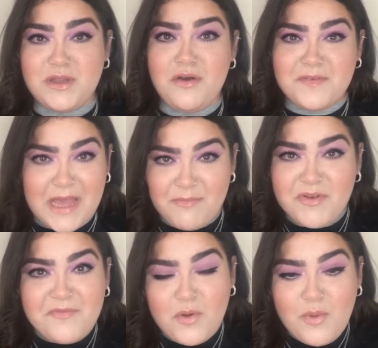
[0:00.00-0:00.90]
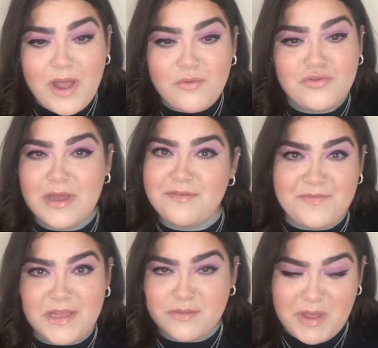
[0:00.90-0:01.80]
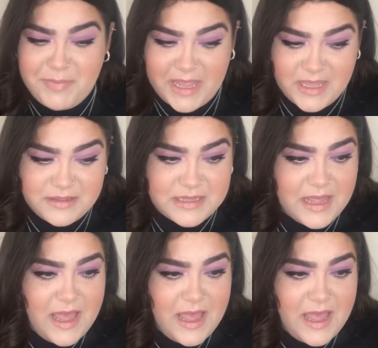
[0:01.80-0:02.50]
off camera for a while trying to fix my base,